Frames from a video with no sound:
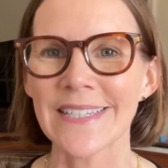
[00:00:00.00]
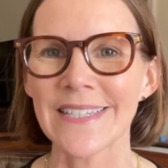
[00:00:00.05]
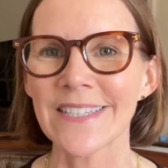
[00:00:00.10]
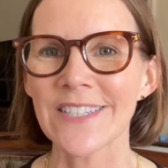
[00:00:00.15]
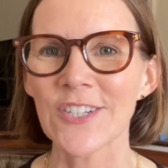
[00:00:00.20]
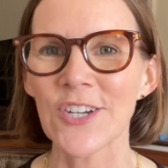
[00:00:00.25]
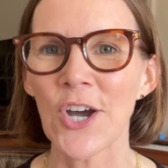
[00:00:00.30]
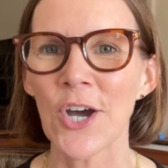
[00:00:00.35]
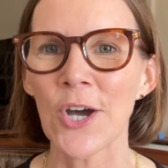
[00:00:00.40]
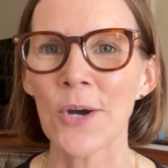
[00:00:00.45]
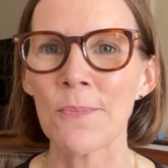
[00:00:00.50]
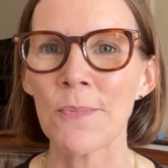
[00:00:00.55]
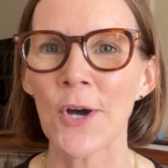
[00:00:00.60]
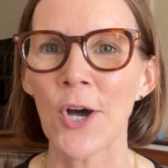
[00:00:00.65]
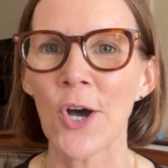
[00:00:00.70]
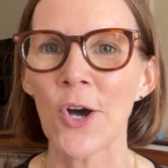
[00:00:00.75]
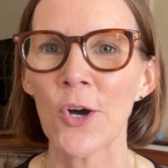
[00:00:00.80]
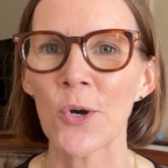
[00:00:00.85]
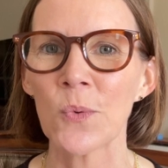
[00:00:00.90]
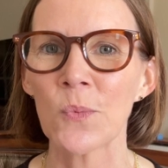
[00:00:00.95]
sitcom
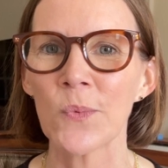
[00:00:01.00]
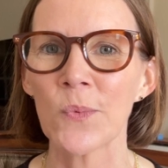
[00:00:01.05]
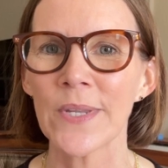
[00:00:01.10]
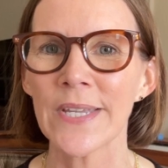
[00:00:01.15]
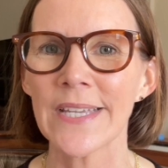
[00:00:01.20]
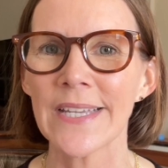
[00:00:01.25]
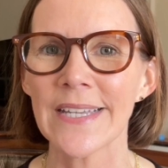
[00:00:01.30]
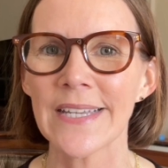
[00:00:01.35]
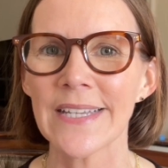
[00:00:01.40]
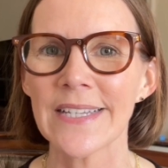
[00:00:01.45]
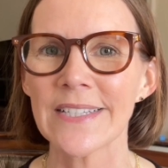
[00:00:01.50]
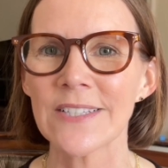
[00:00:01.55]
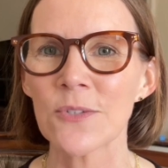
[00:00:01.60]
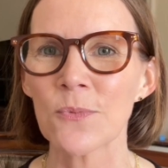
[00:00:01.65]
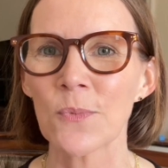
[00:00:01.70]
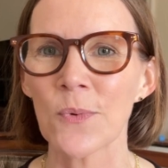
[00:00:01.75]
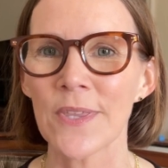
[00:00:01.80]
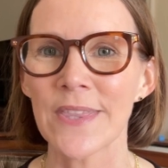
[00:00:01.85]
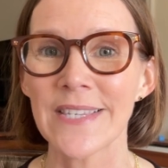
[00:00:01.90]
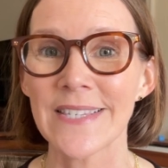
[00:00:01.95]
all weekend
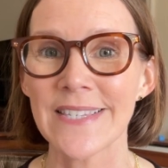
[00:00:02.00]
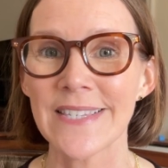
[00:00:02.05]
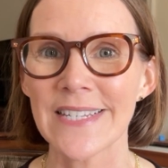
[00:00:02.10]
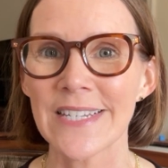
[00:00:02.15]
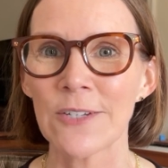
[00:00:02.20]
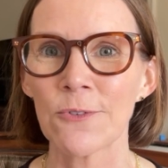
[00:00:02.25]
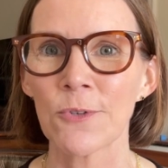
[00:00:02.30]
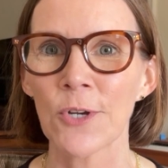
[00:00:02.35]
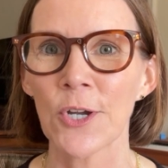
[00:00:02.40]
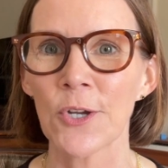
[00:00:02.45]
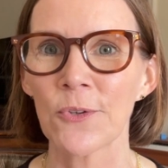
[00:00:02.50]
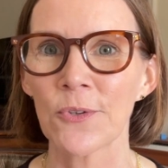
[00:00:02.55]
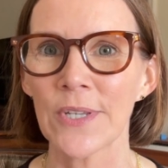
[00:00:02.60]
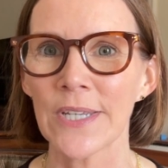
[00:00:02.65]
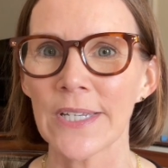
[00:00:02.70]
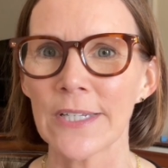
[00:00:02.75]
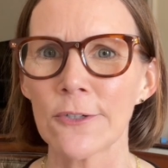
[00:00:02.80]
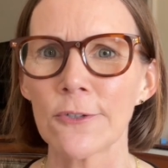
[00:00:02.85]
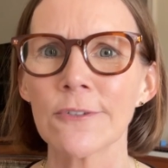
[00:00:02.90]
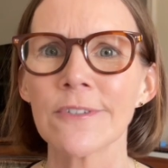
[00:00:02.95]
with zero
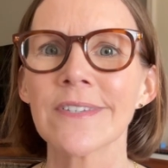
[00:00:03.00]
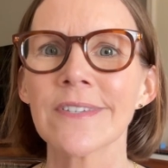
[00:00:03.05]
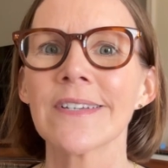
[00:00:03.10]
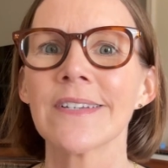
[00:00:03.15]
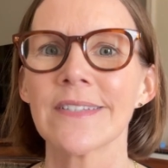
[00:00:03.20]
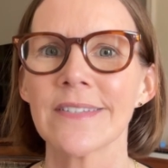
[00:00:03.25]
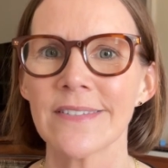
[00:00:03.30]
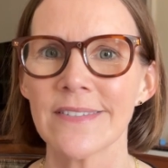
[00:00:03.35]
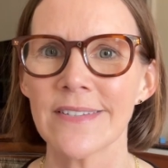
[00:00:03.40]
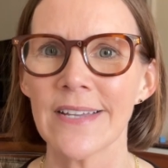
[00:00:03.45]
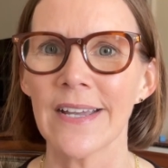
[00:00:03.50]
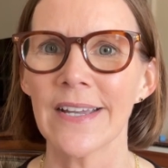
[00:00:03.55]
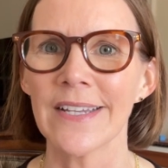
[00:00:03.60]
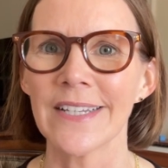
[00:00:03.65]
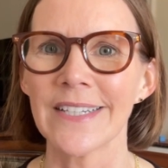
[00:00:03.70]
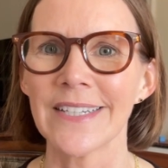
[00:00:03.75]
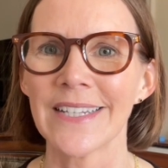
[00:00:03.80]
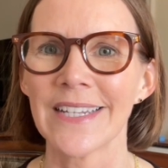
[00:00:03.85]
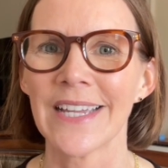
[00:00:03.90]
guilt? Done.